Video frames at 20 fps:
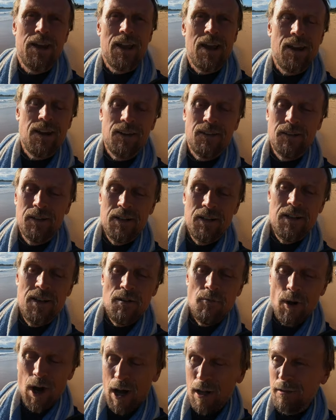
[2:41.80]
now.
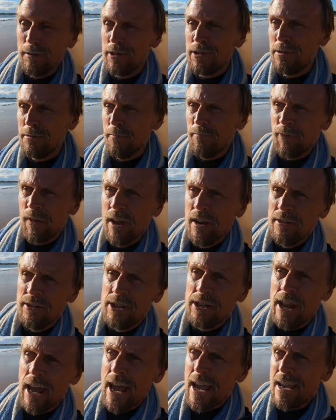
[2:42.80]
Well,
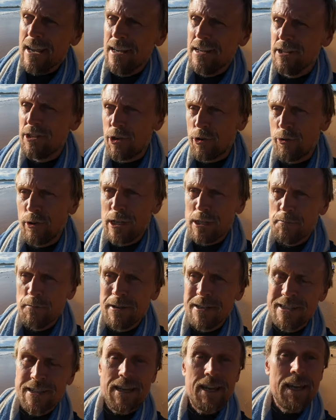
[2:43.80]
today is
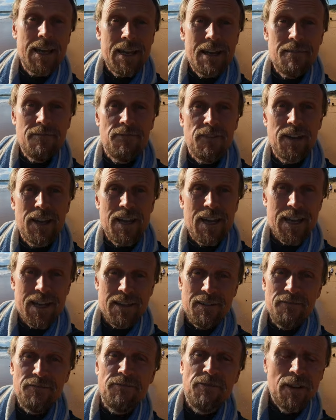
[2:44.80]
Christmas Eve
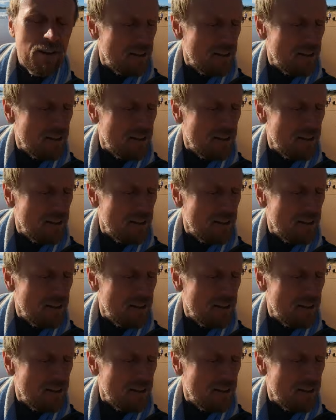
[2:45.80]
Eve.